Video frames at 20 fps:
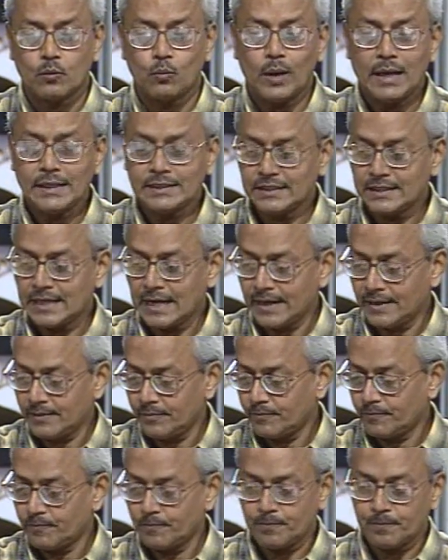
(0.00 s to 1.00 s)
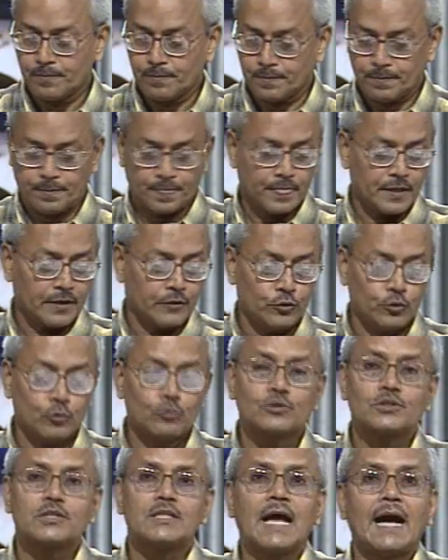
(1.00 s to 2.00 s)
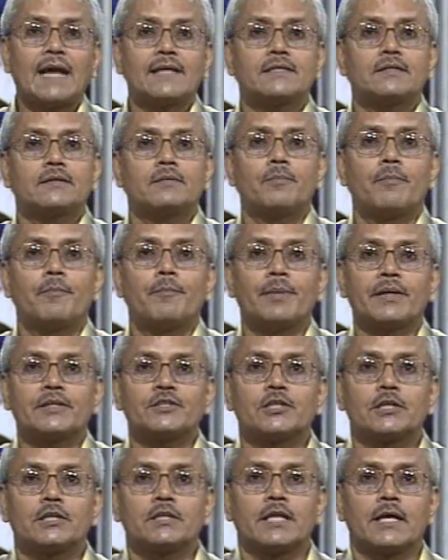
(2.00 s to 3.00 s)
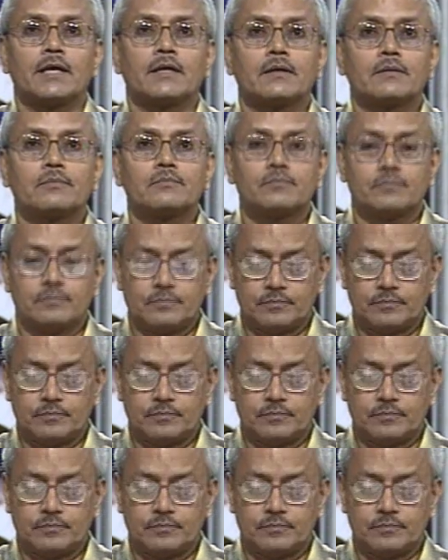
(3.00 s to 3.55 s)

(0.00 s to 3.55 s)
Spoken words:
Why did I use that picture there?